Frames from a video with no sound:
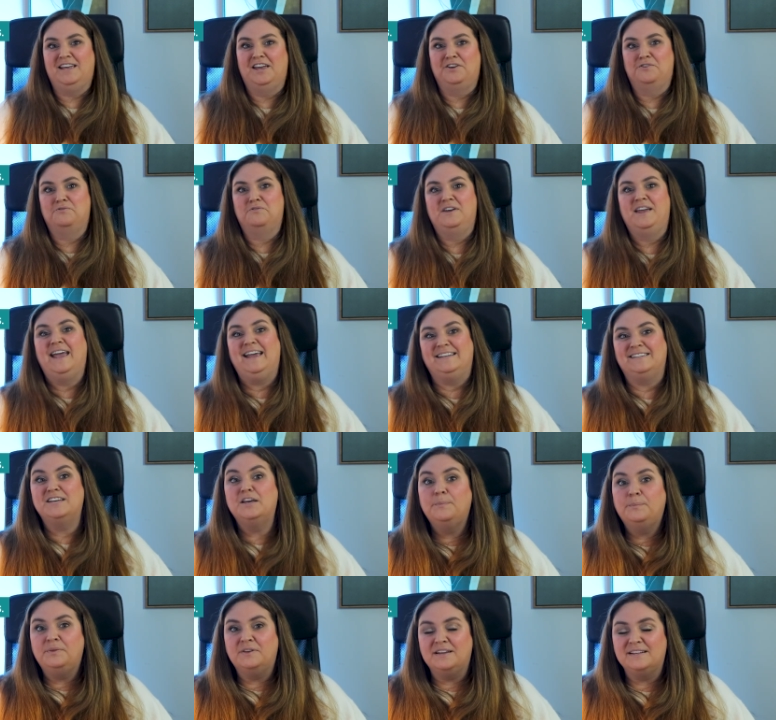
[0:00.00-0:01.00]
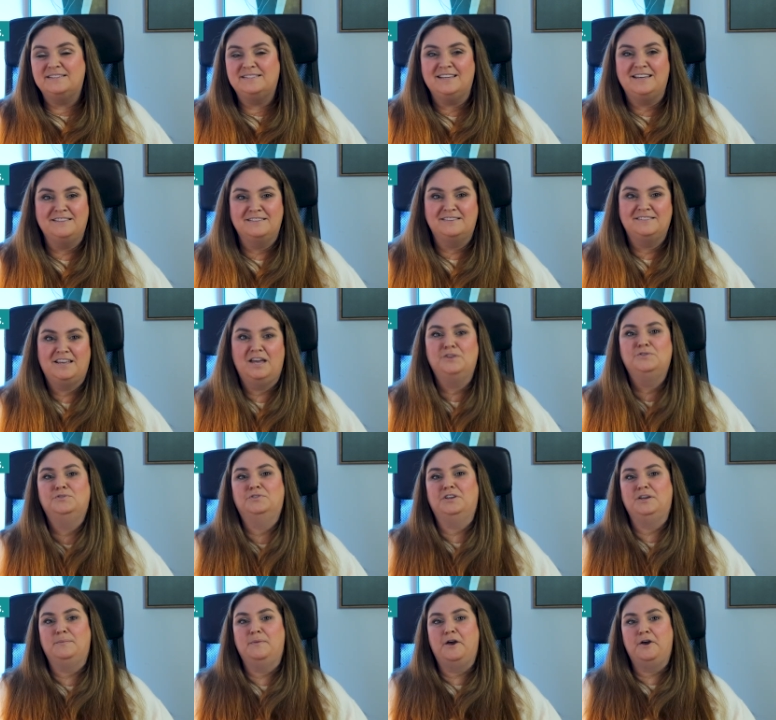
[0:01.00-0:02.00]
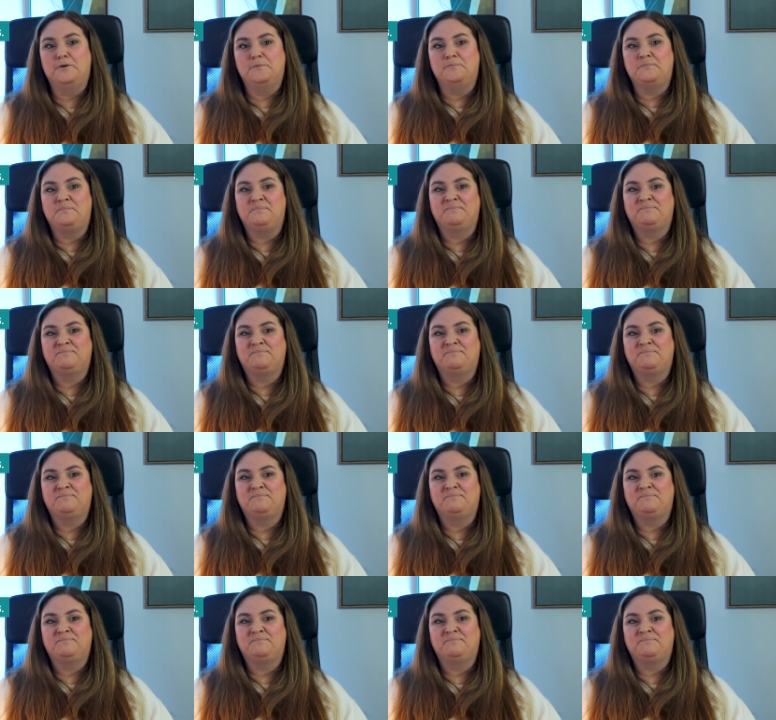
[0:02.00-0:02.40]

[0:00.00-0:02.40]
and create templates in scheduling mode.